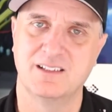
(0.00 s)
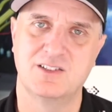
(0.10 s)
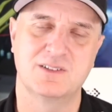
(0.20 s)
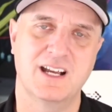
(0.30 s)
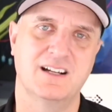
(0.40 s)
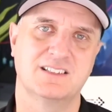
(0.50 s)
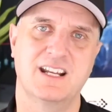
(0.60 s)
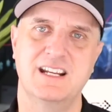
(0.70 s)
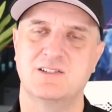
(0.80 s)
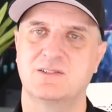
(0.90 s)

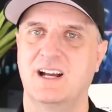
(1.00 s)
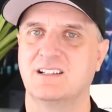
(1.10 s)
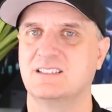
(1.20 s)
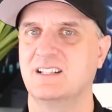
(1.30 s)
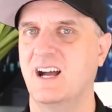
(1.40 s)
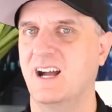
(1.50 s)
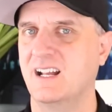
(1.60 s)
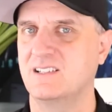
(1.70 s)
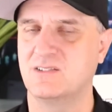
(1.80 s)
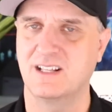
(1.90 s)
2008,
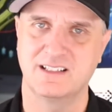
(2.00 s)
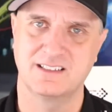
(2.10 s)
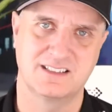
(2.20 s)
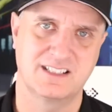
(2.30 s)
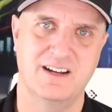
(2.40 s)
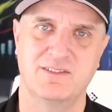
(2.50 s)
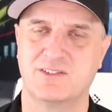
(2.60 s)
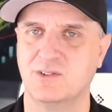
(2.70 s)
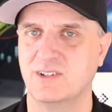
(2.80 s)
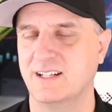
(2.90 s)
2009, 2007,
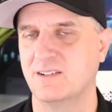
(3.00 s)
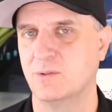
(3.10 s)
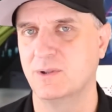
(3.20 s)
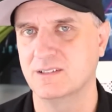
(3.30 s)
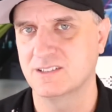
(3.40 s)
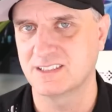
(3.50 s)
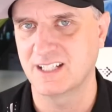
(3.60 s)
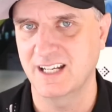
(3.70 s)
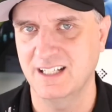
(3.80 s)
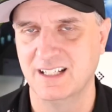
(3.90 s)
through there, the real
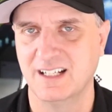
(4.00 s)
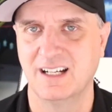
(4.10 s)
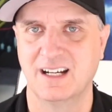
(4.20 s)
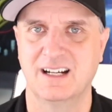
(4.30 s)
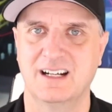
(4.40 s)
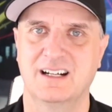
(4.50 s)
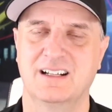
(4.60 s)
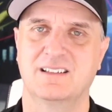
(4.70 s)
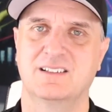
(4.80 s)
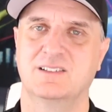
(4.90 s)
estate,
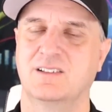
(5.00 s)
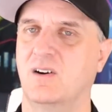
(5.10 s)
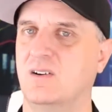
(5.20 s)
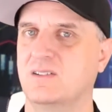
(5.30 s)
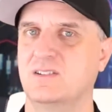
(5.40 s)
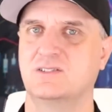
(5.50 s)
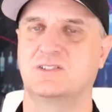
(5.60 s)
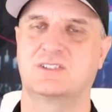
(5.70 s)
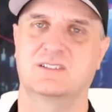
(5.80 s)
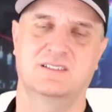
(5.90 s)
all
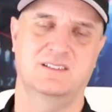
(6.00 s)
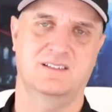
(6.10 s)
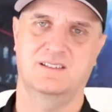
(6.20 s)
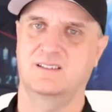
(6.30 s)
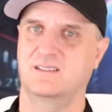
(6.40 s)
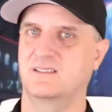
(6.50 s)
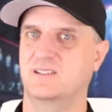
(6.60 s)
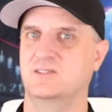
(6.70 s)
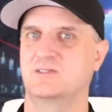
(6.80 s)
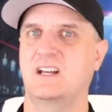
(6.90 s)
those
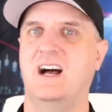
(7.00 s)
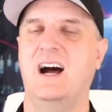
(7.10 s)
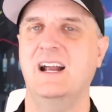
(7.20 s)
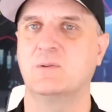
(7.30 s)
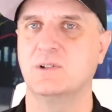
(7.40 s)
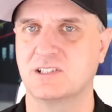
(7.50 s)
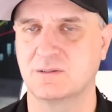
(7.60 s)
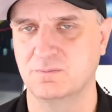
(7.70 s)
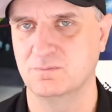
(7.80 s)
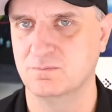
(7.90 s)

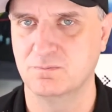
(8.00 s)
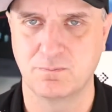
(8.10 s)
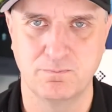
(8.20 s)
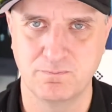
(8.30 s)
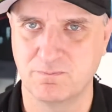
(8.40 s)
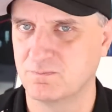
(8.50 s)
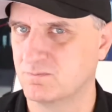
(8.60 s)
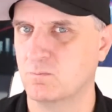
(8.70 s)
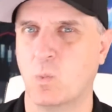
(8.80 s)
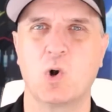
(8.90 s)
high-risk
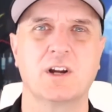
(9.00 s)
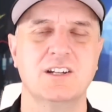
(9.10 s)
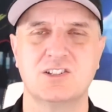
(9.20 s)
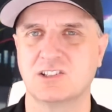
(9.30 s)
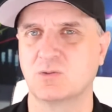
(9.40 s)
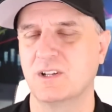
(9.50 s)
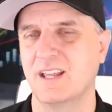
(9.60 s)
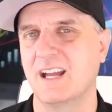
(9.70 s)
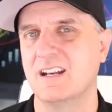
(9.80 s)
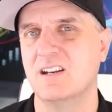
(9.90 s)
mortgages where
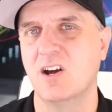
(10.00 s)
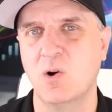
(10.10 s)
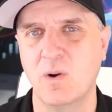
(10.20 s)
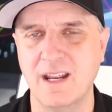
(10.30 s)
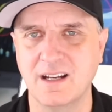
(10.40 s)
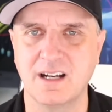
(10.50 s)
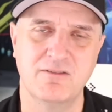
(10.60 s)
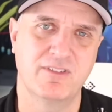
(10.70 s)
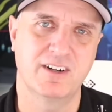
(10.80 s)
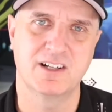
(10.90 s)
they had no
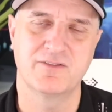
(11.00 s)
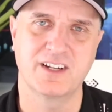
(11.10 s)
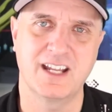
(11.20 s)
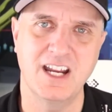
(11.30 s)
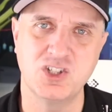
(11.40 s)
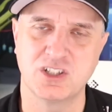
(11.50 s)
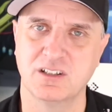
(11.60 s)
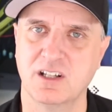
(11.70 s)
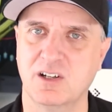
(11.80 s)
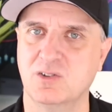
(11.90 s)
income
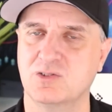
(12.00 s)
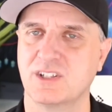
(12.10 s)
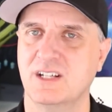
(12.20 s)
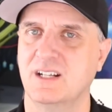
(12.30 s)
verification loans.